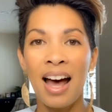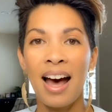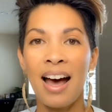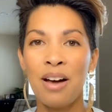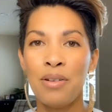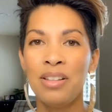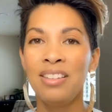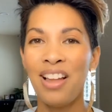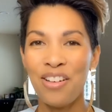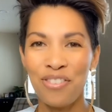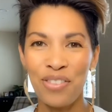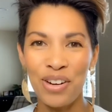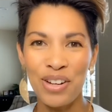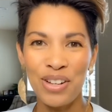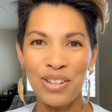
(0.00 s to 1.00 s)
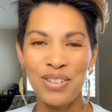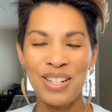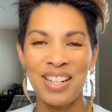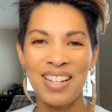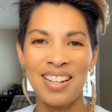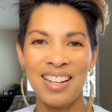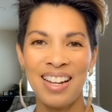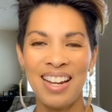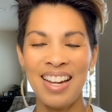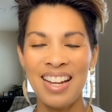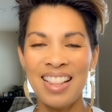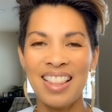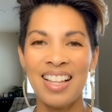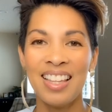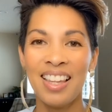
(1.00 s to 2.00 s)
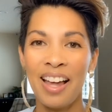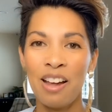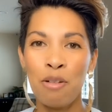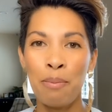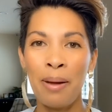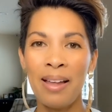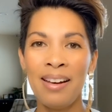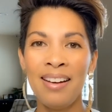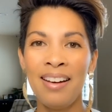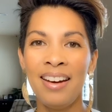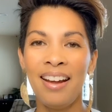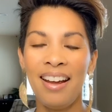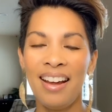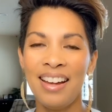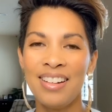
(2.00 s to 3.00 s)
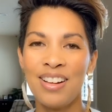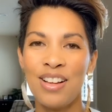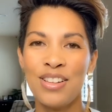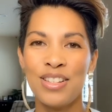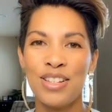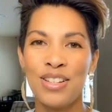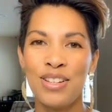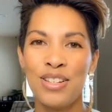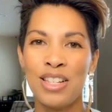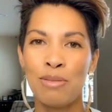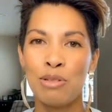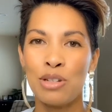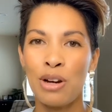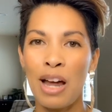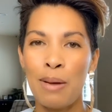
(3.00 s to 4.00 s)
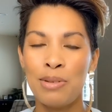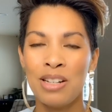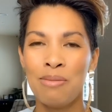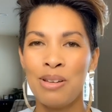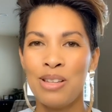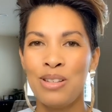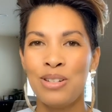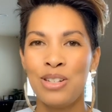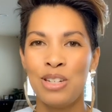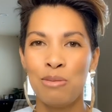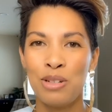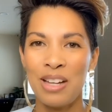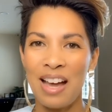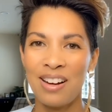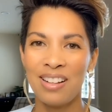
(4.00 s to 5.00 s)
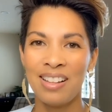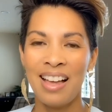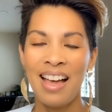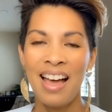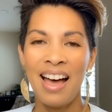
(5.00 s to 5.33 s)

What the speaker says: I would love for you to hit the like button and also subscribe to my YouTube channel.